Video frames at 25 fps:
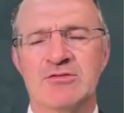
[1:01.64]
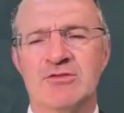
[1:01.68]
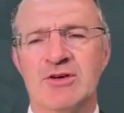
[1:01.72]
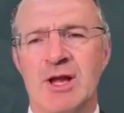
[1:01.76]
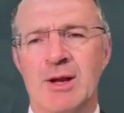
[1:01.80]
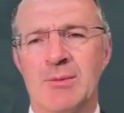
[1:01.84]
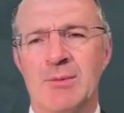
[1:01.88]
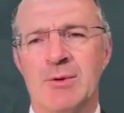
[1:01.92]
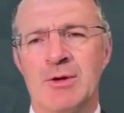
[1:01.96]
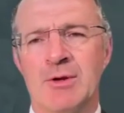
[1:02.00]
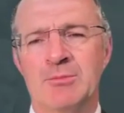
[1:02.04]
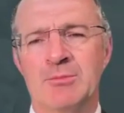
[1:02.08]

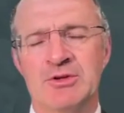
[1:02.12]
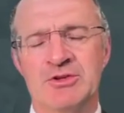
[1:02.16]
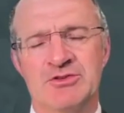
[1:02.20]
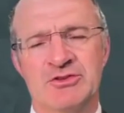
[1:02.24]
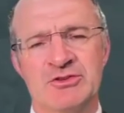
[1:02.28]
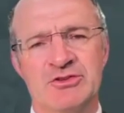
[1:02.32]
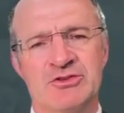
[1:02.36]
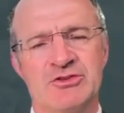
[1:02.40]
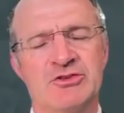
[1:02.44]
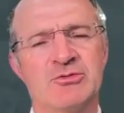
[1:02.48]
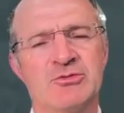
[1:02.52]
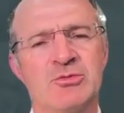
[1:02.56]
development
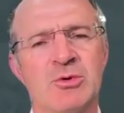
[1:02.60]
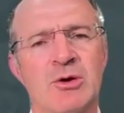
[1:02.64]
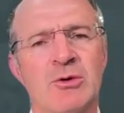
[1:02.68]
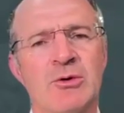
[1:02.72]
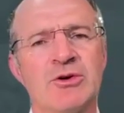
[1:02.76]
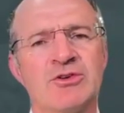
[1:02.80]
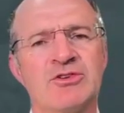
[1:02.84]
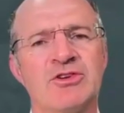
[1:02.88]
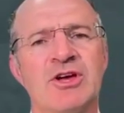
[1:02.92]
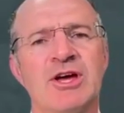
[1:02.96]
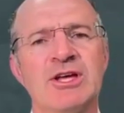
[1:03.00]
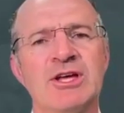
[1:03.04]
businesses, where
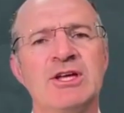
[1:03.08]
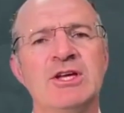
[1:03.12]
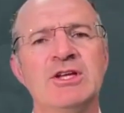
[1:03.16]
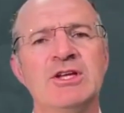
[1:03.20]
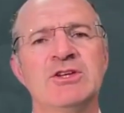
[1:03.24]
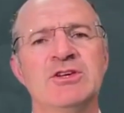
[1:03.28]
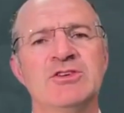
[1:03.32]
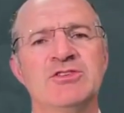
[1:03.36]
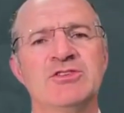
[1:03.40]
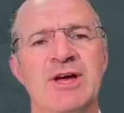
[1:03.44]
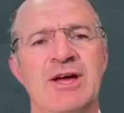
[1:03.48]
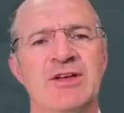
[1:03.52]
we're taking
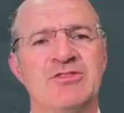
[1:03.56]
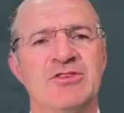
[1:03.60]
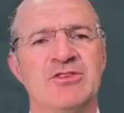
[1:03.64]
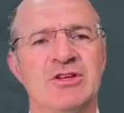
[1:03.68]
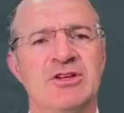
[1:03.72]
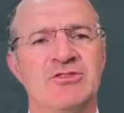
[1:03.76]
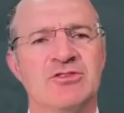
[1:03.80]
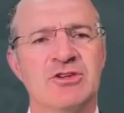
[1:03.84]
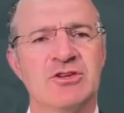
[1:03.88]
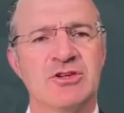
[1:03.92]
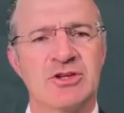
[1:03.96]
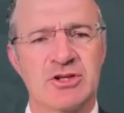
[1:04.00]
these
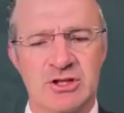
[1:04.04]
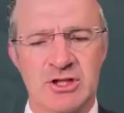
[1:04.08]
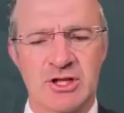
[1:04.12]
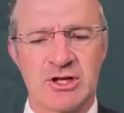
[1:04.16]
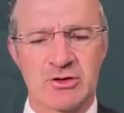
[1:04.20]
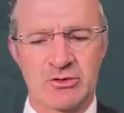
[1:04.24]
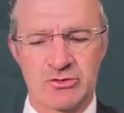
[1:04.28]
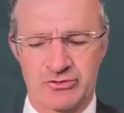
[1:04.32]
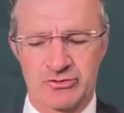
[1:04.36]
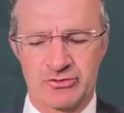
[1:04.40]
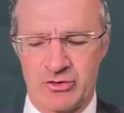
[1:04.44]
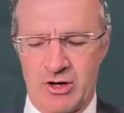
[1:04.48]
assets into
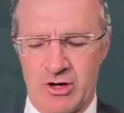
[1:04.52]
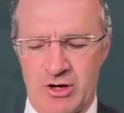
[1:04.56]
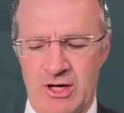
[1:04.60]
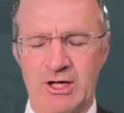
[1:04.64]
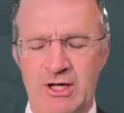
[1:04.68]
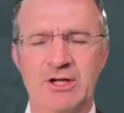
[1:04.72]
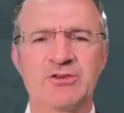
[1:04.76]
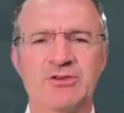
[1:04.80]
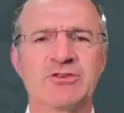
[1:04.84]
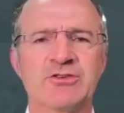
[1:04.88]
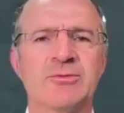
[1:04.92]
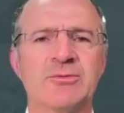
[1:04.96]
clinical
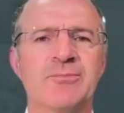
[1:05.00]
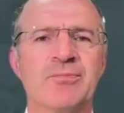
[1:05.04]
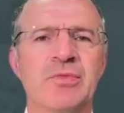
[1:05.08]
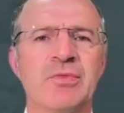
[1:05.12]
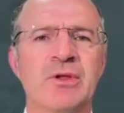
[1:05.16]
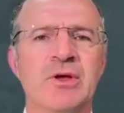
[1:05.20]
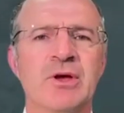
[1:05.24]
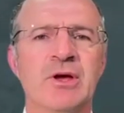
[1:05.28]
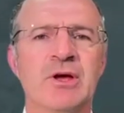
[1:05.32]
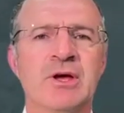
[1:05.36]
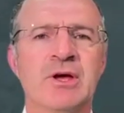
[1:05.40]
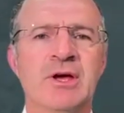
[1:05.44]
trials.
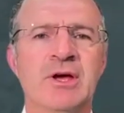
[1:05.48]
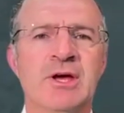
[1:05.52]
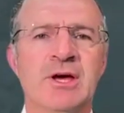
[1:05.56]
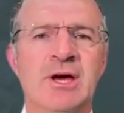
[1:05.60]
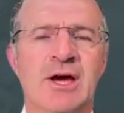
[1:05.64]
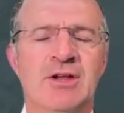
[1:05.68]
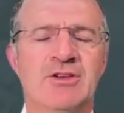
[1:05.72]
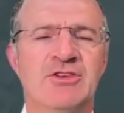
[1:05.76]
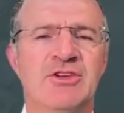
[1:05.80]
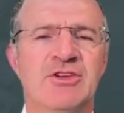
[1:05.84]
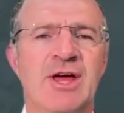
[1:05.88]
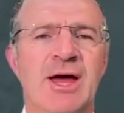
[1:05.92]

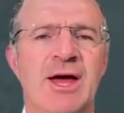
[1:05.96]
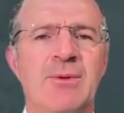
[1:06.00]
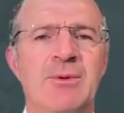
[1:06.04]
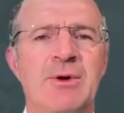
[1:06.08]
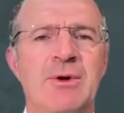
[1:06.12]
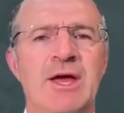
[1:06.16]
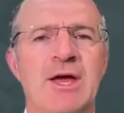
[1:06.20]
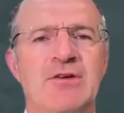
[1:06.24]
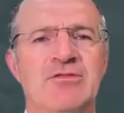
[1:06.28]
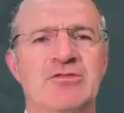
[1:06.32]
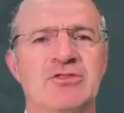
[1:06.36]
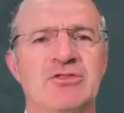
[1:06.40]
And today
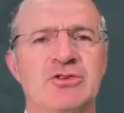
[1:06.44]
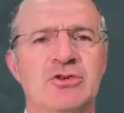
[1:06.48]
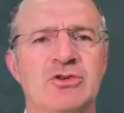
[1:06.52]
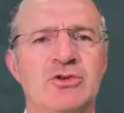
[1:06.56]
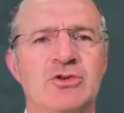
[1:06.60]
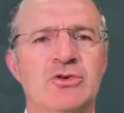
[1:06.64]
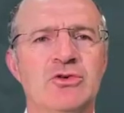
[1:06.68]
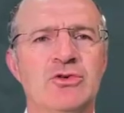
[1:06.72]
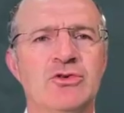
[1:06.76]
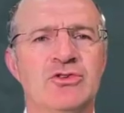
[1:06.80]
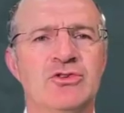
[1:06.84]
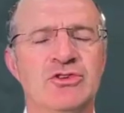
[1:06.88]
we have
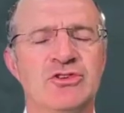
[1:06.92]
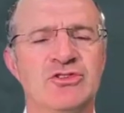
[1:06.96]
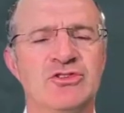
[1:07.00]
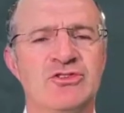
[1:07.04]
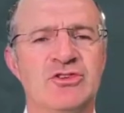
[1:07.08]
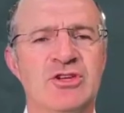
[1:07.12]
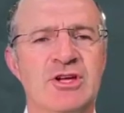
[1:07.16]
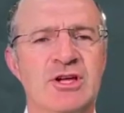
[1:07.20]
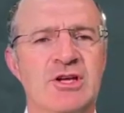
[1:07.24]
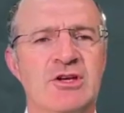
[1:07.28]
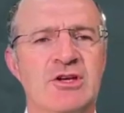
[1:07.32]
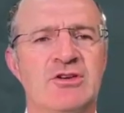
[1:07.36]
two
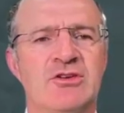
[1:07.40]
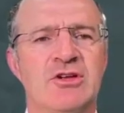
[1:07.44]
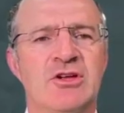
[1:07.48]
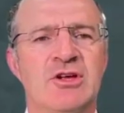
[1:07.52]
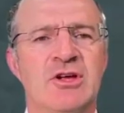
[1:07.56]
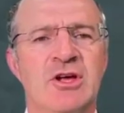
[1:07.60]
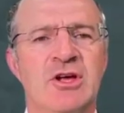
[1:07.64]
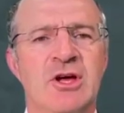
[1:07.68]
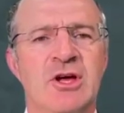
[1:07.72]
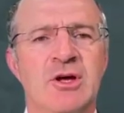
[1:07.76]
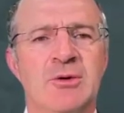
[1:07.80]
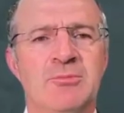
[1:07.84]
distinct
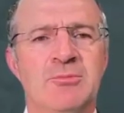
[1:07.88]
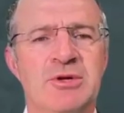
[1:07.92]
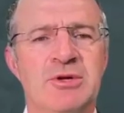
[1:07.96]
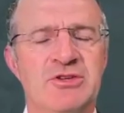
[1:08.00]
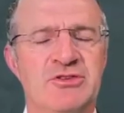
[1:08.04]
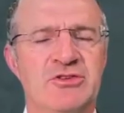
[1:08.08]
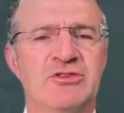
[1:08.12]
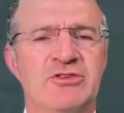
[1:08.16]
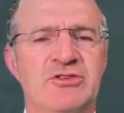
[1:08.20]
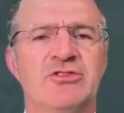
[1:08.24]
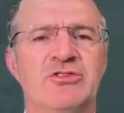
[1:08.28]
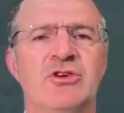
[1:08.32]

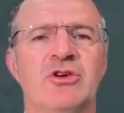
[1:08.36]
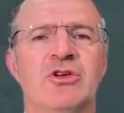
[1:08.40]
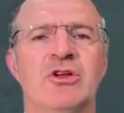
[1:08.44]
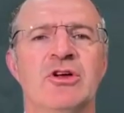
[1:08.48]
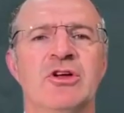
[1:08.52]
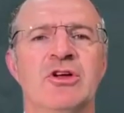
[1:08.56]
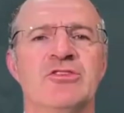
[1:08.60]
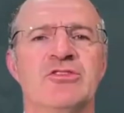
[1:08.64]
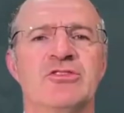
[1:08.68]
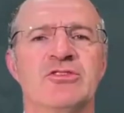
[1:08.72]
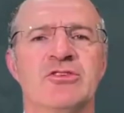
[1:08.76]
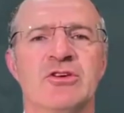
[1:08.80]
business
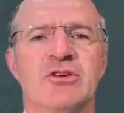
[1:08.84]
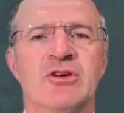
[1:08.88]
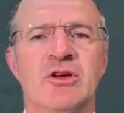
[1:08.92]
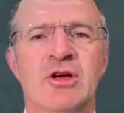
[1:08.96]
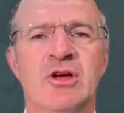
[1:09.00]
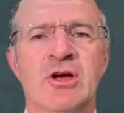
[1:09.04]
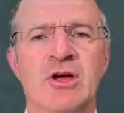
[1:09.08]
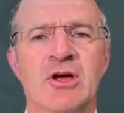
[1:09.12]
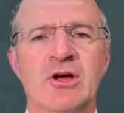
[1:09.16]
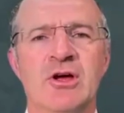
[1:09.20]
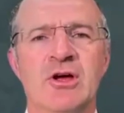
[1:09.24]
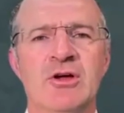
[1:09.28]
units
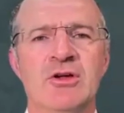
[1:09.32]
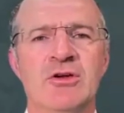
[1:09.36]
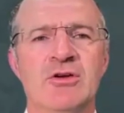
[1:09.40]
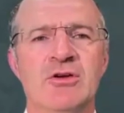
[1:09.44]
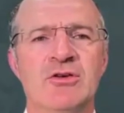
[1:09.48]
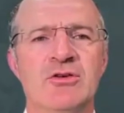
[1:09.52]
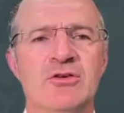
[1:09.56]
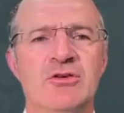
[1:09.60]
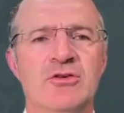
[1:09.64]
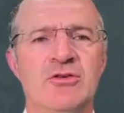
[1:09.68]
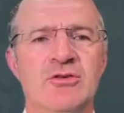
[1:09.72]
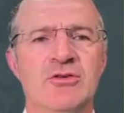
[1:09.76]

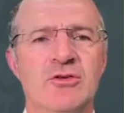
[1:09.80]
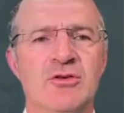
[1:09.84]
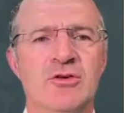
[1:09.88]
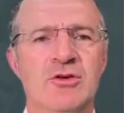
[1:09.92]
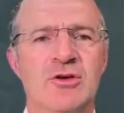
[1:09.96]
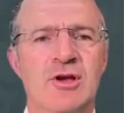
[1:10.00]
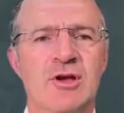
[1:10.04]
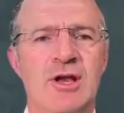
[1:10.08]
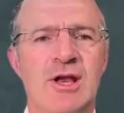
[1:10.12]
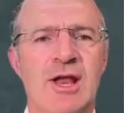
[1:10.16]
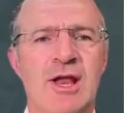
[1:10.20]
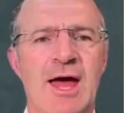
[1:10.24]

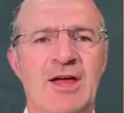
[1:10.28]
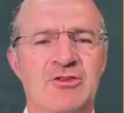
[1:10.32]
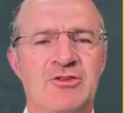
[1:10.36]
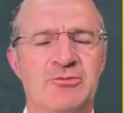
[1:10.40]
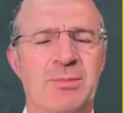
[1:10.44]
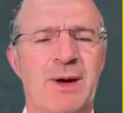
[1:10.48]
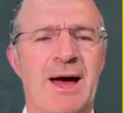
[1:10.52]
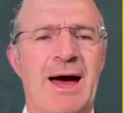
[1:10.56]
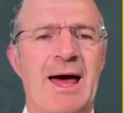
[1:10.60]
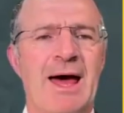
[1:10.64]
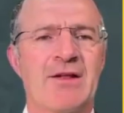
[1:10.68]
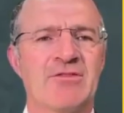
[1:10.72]
as
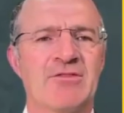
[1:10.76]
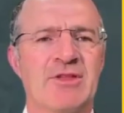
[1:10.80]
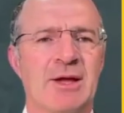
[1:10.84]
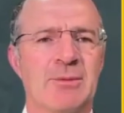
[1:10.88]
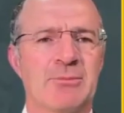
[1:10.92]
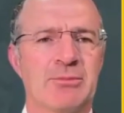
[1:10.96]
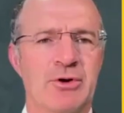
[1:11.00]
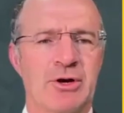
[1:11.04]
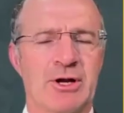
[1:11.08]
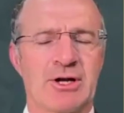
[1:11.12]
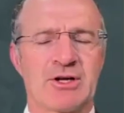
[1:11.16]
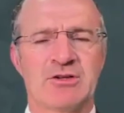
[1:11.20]
part of
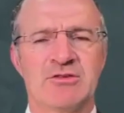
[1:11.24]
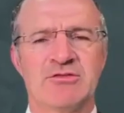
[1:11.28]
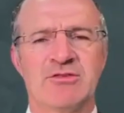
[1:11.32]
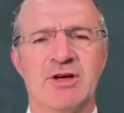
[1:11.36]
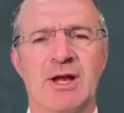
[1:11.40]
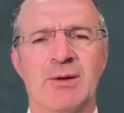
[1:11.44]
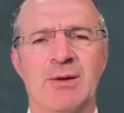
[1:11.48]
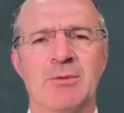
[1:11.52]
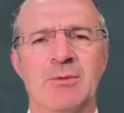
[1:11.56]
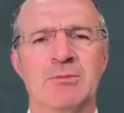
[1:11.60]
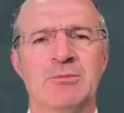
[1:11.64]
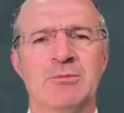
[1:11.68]
that product
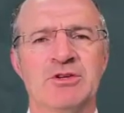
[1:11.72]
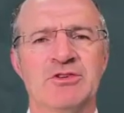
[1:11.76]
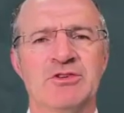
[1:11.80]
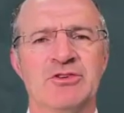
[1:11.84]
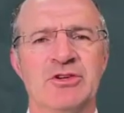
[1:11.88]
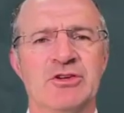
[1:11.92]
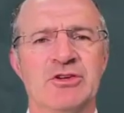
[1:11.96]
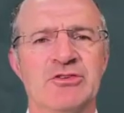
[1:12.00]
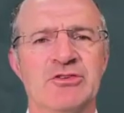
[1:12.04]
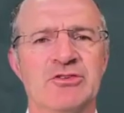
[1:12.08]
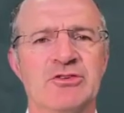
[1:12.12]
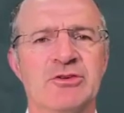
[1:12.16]
development
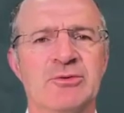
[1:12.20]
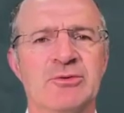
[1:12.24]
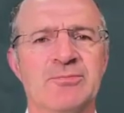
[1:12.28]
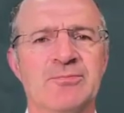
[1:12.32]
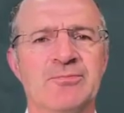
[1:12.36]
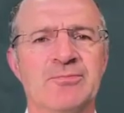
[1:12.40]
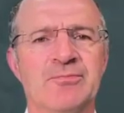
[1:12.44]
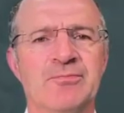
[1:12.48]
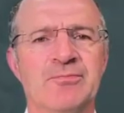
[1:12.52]
business.